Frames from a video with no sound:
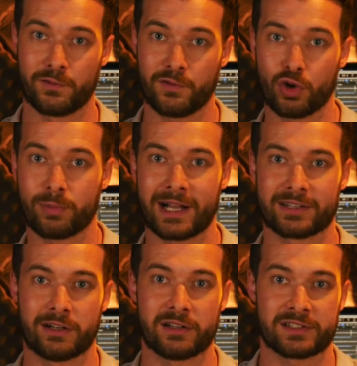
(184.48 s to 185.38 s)
4 black
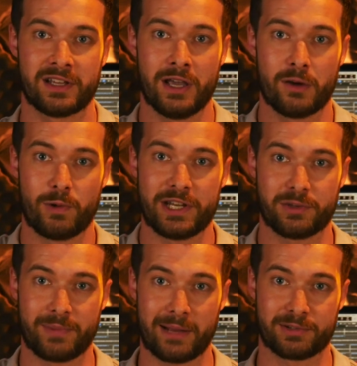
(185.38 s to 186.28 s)
dots, we
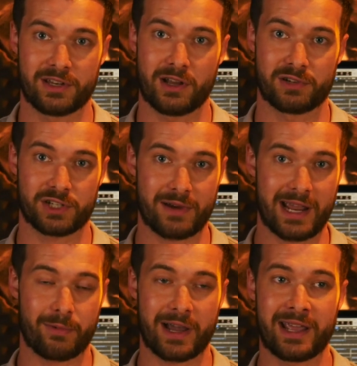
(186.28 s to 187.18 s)
should be able to know straight
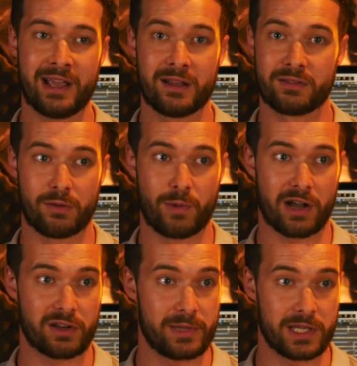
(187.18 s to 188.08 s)
away that we are
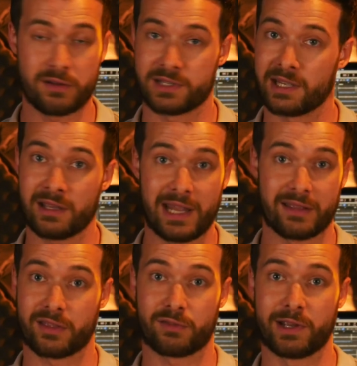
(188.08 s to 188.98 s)
going to be using
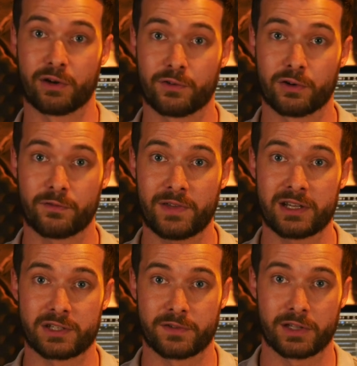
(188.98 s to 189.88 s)
either 3 or 4
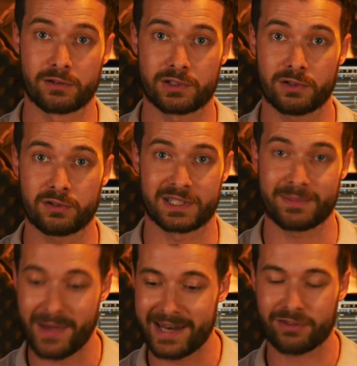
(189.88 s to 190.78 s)
fingers for those chords,
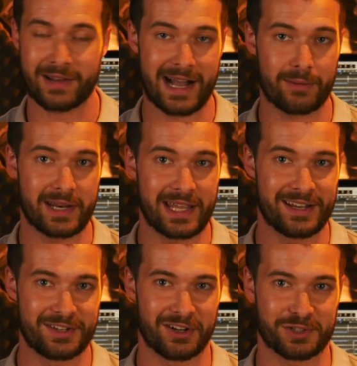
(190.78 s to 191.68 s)
depending on how many
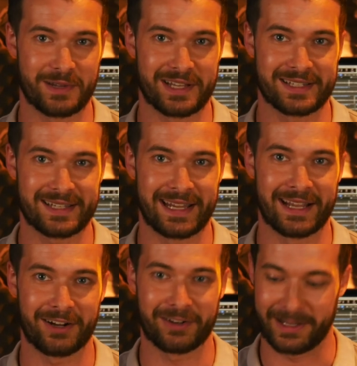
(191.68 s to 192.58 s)
dots we can see
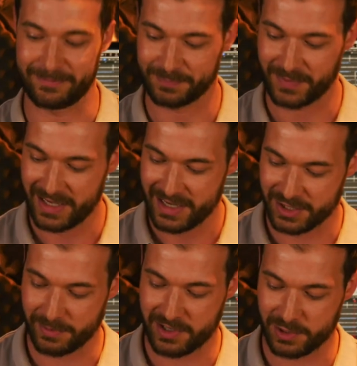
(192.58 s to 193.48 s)
on it.
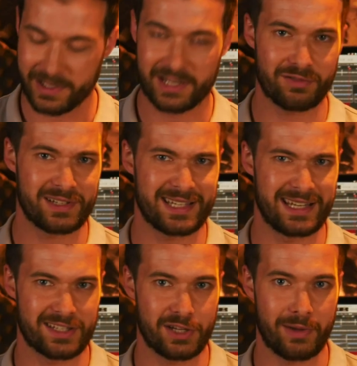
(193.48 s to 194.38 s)
So because we can only see
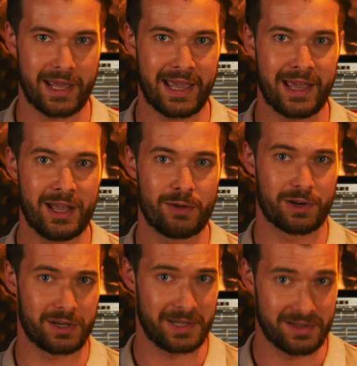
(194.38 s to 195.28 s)
2 here, we're
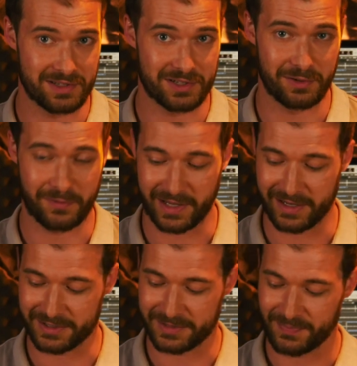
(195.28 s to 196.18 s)
going to be using 2
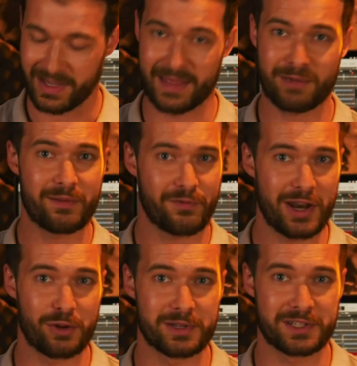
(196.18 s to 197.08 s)
fingers. And they're in
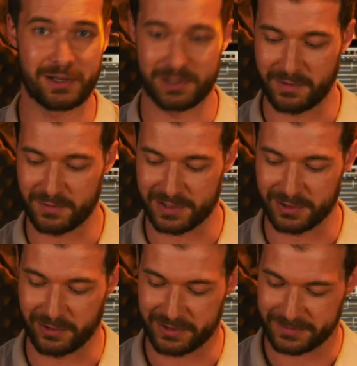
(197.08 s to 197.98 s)
fret number 2 as we've just
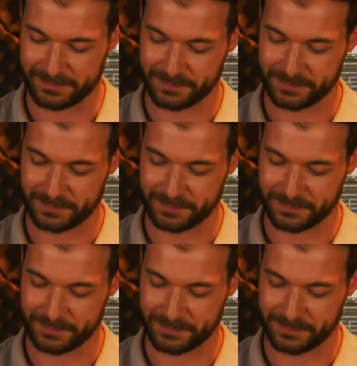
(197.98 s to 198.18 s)
looked.